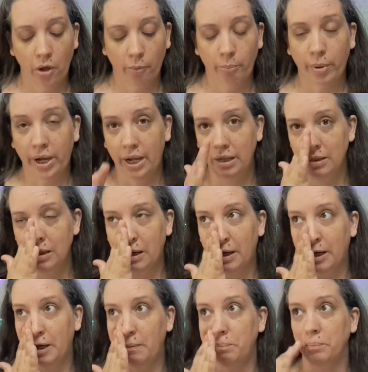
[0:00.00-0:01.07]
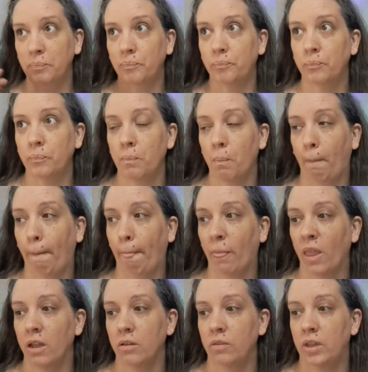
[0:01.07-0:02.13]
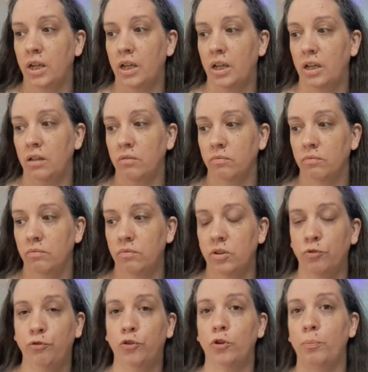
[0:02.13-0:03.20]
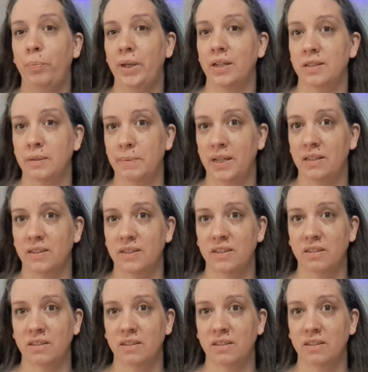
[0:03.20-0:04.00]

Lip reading: but the full big spins,